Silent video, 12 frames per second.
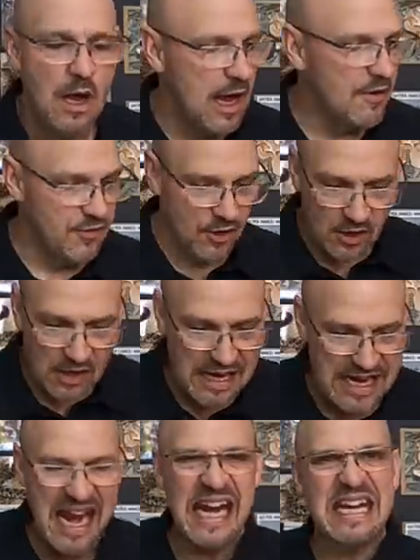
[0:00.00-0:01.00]
If you're
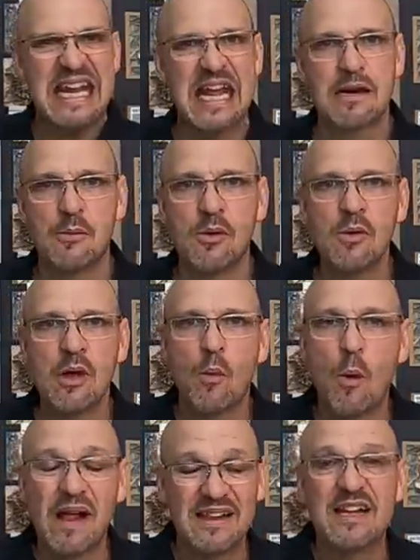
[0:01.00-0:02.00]
gonna neck an animal
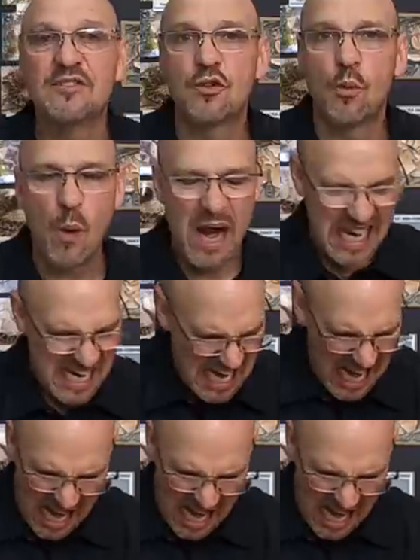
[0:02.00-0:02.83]
while it's awake